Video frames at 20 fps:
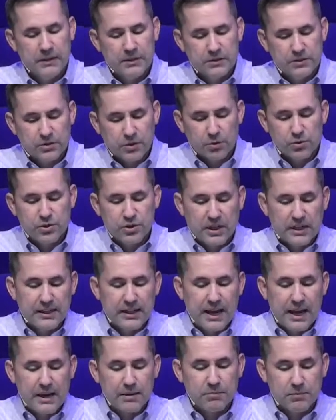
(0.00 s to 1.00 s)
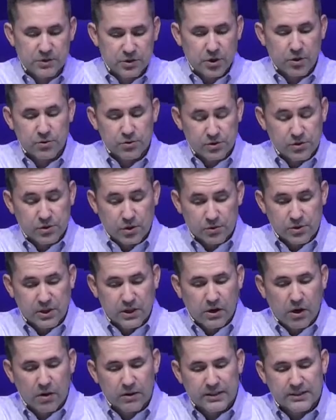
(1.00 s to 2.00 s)
So she
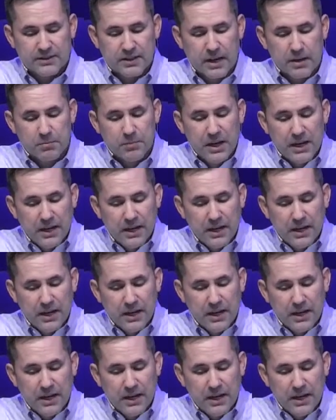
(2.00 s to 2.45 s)
called his name